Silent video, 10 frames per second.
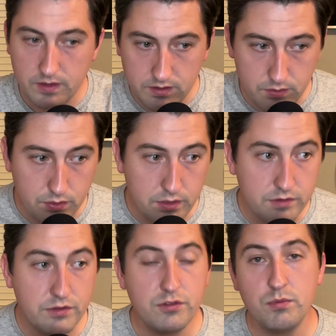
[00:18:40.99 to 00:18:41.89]

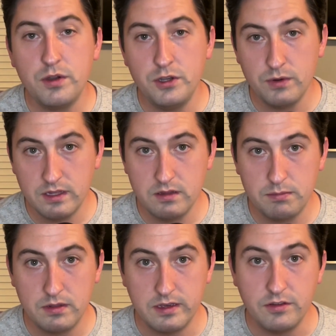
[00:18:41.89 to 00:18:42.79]
This is when you're in the
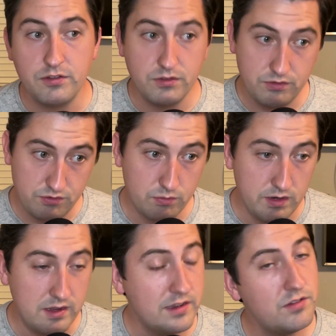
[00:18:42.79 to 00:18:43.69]
place to
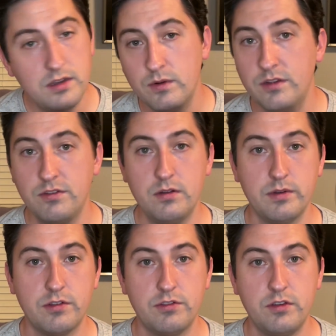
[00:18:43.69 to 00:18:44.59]
realize there is no
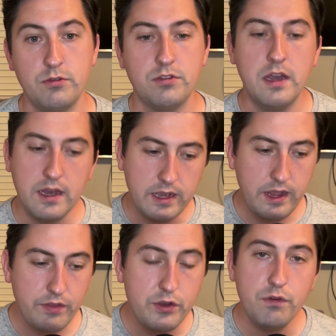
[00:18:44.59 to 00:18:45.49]
excuse.
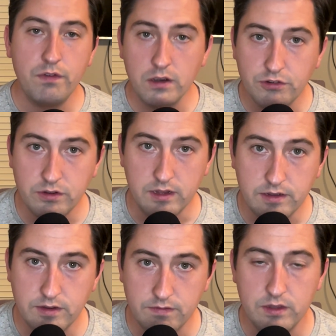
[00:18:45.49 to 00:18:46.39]
And then you function
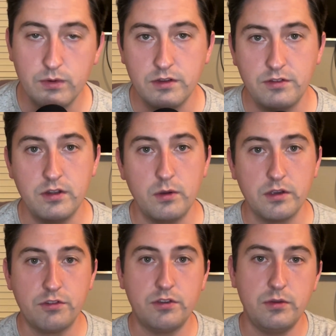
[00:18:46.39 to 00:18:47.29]
as if there is no
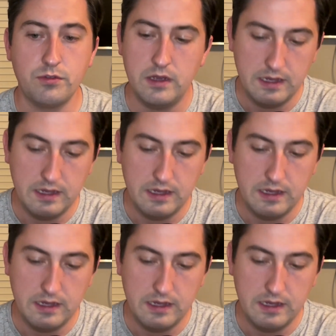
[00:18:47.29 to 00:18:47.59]
excuse.